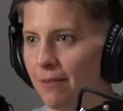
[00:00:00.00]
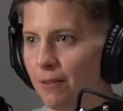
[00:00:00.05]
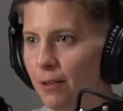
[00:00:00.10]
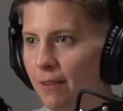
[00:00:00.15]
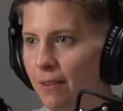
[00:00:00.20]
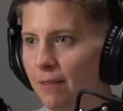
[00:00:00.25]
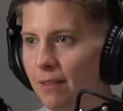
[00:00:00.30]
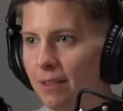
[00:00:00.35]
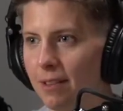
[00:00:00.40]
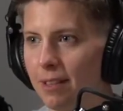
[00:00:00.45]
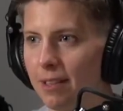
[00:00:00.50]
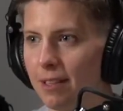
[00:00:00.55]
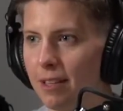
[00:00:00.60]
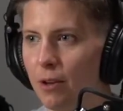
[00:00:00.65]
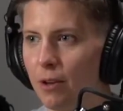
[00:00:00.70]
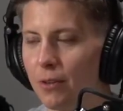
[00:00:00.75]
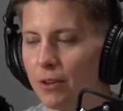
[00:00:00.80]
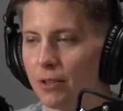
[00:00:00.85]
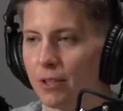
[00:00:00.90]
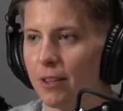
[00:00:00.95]
you
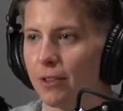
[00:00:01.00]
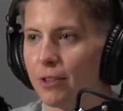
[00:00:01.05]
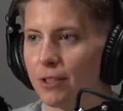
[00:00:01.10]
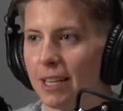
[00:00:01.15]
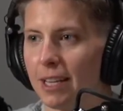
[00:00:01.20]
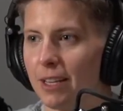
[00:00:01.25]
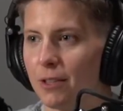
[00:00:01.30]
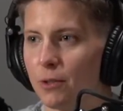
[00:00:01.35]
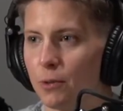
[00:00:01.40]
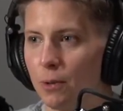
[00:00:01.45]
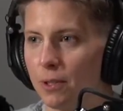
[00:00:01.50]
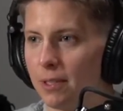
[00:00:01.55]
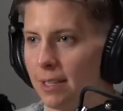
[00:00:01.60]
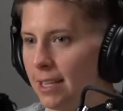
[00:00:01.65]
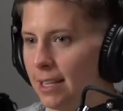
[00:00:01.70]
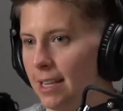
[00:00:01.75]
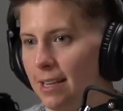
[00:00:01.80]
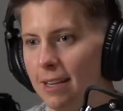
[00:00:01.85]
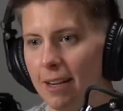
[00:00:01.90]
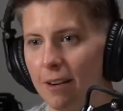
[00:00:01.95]
have, there's other sales tools.
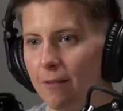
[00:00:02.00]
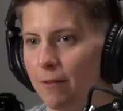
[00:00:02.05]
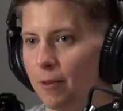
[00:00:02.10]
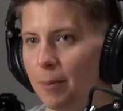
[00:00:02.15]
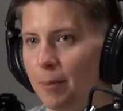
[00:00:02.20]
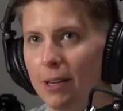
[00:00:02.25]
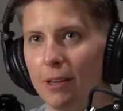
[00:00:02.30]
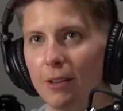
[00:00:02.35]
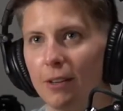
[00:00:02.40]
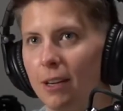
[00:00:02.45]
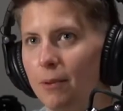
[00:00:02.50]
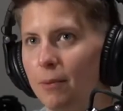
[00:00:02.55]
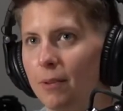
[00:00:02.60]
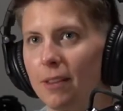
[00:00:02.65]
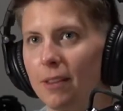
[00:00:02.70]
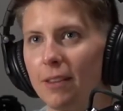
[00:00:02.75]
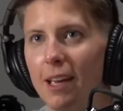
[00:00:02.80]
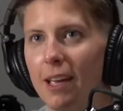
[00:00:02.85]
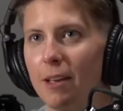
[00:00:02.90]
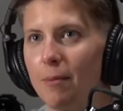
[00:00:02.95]
Yeah, none of them integrate
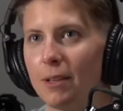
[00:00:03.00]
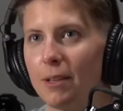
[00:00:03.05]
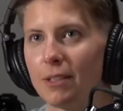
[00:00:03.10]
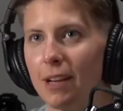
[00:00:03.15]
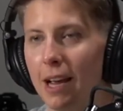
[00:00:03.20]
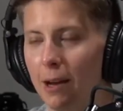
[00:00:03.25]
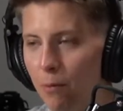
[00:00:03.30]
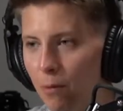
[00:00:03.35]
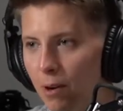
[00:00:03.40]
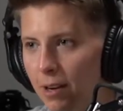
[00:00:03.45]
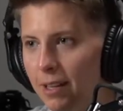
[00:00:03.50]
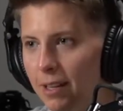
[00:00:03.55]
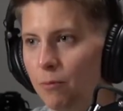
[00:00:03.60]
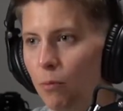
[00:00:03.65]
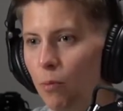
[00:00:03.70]
with AMS. I wanted